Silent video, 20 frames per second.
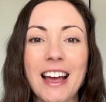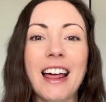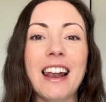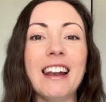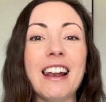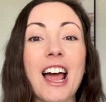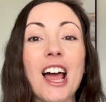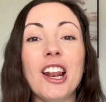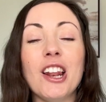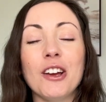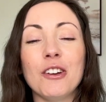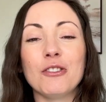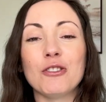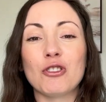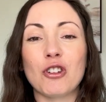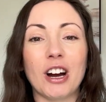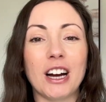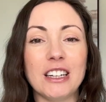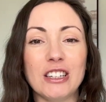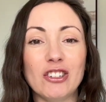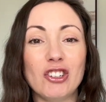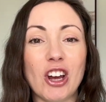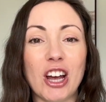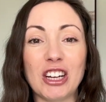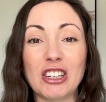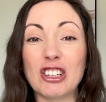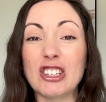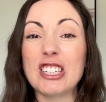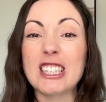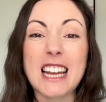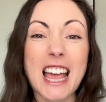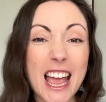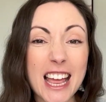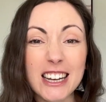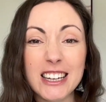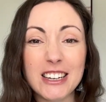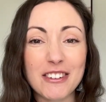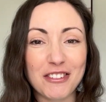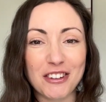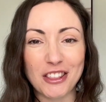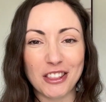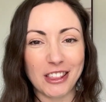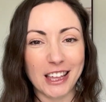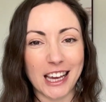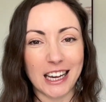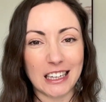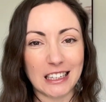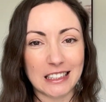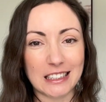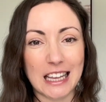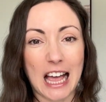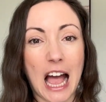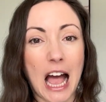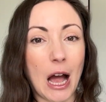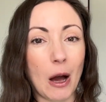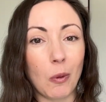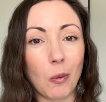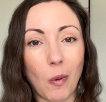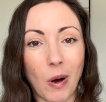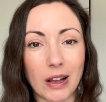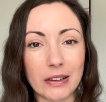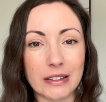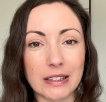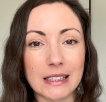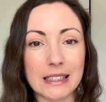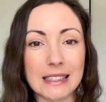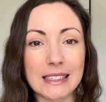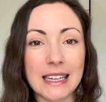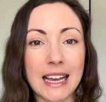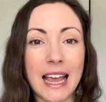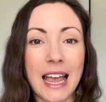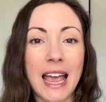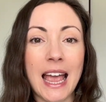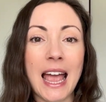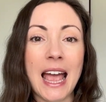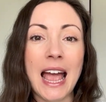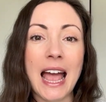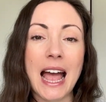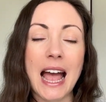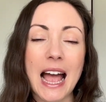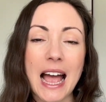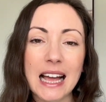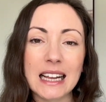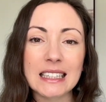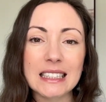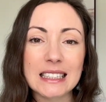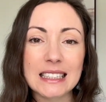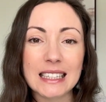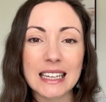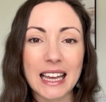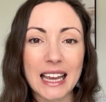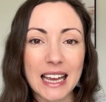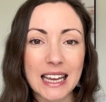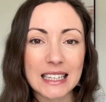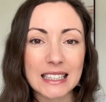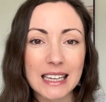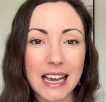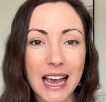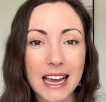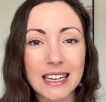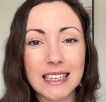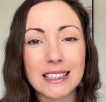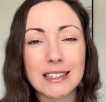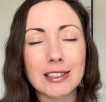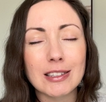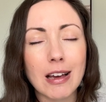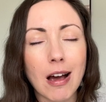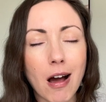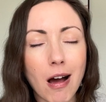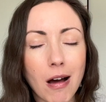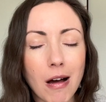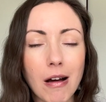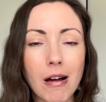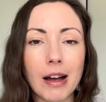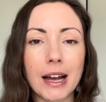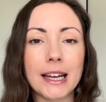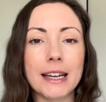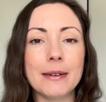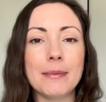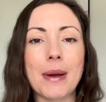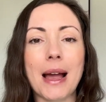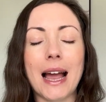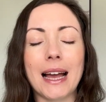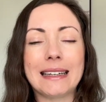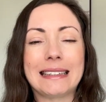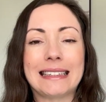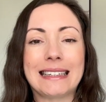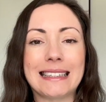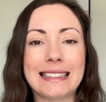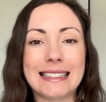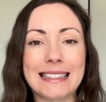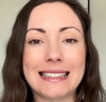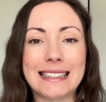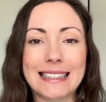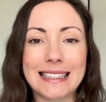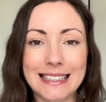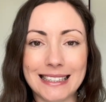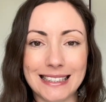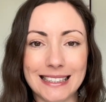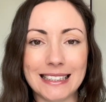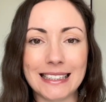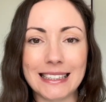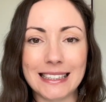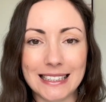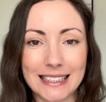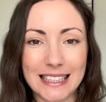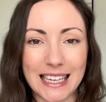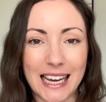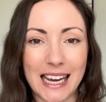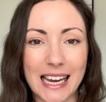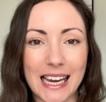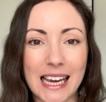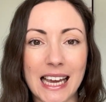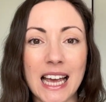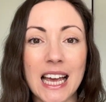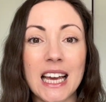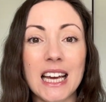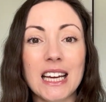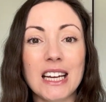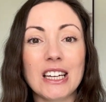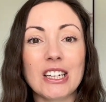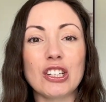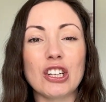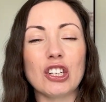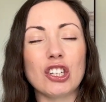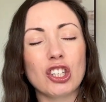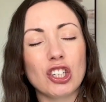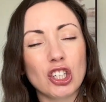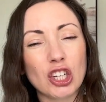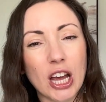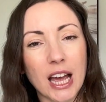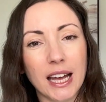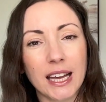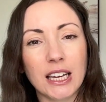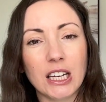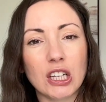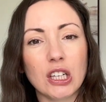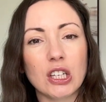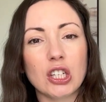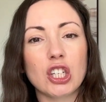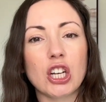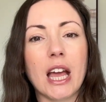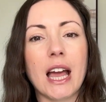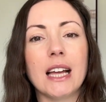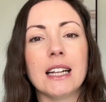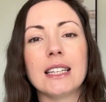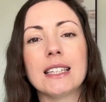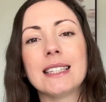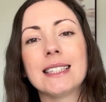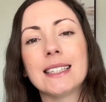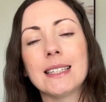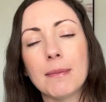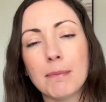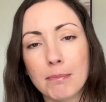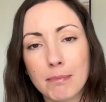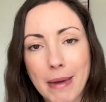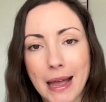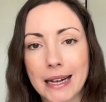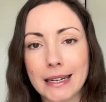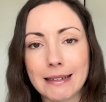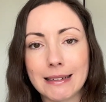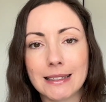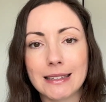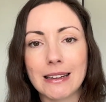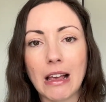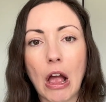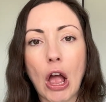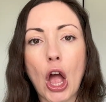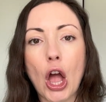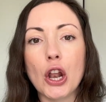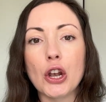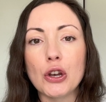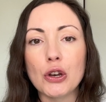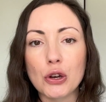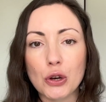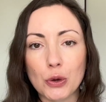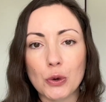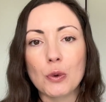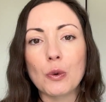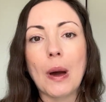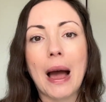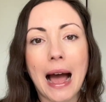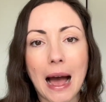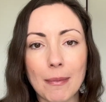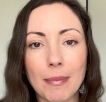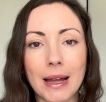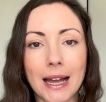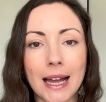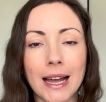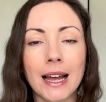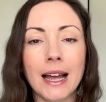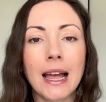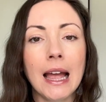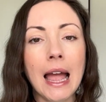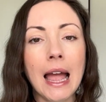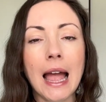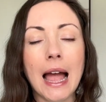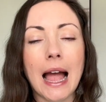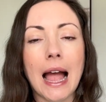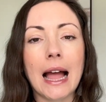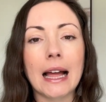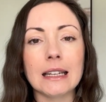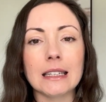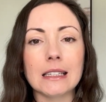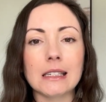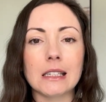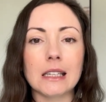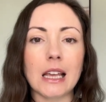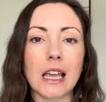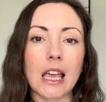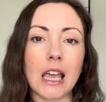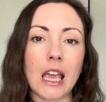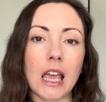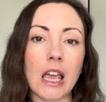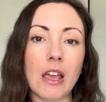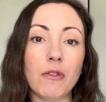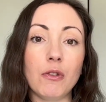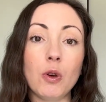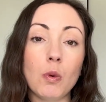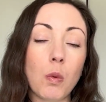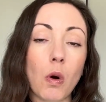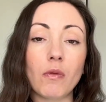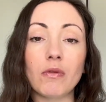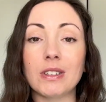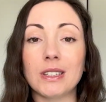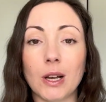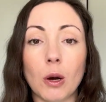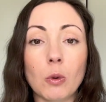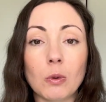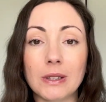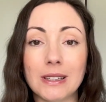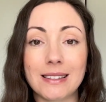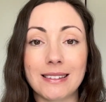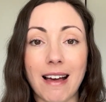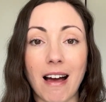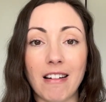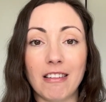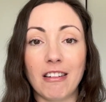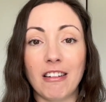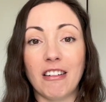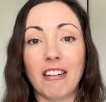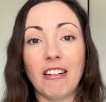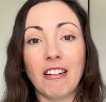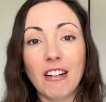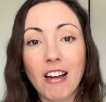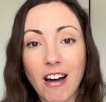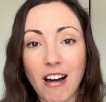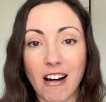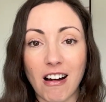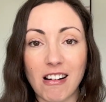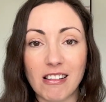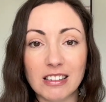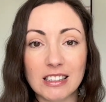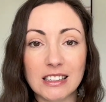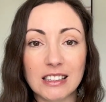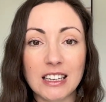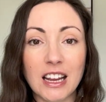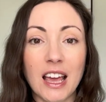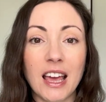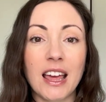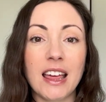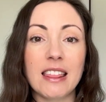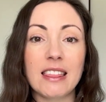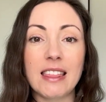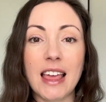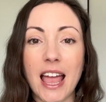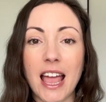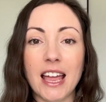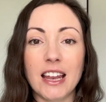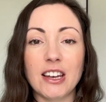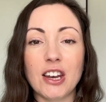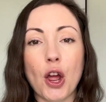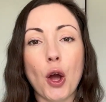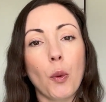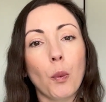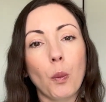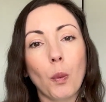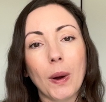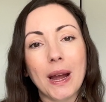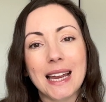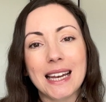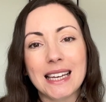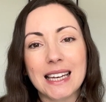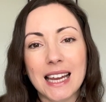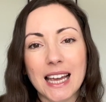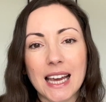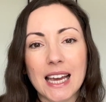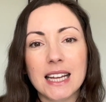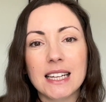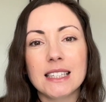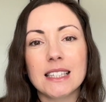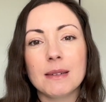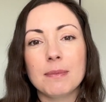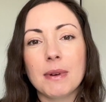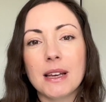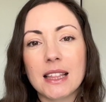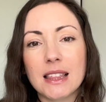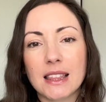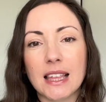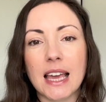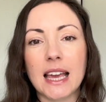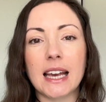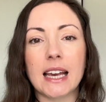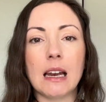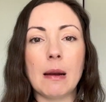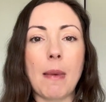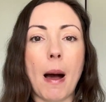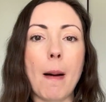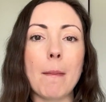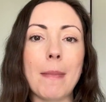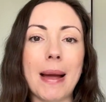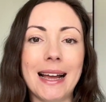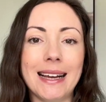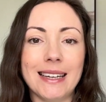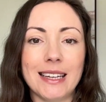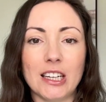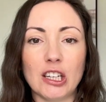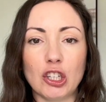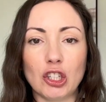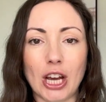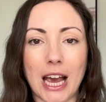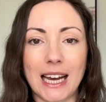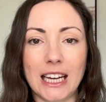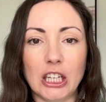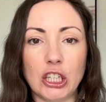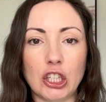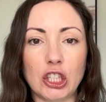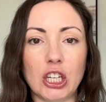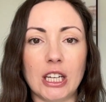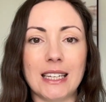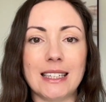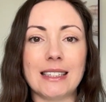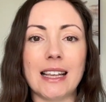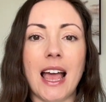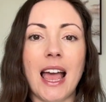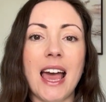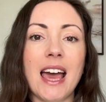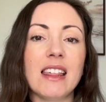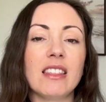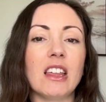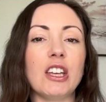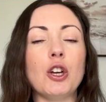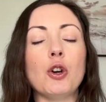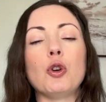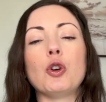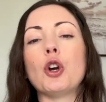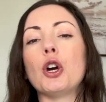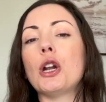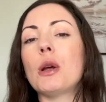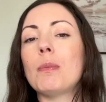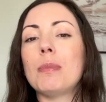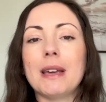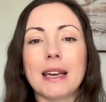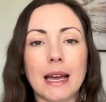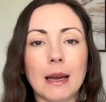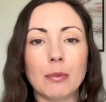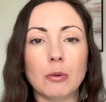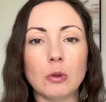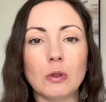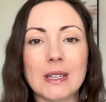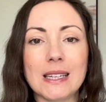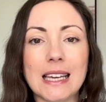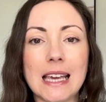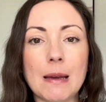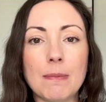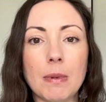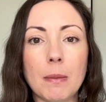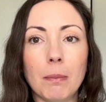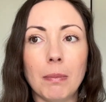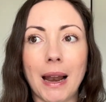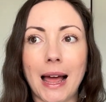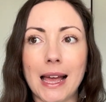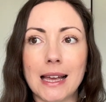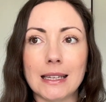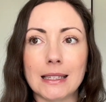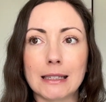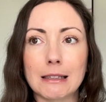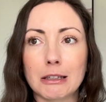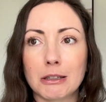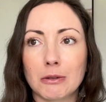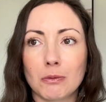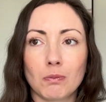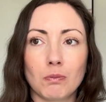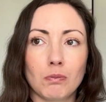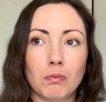let alone trying to change 10 different things at once. And it takes time and consistency to change and cement a new habit. And if you want results that are going to last, then we need to be thinking about making changes that you're going to be able to keep in place,